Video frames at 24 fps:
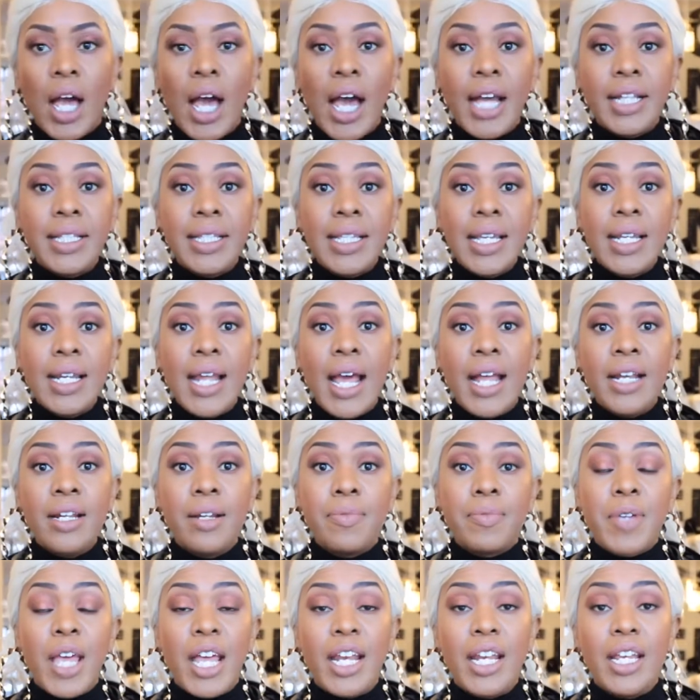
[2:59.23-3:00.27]
I did end
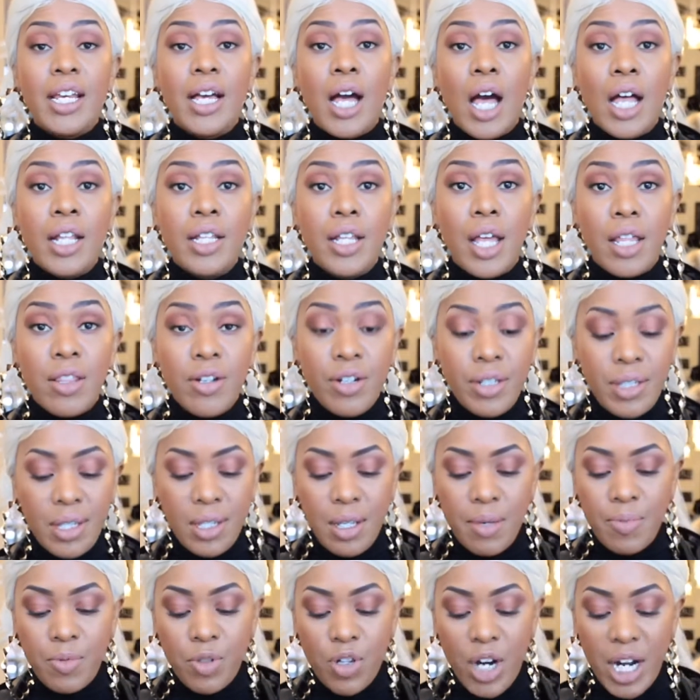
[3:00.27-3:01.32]
up getting another slip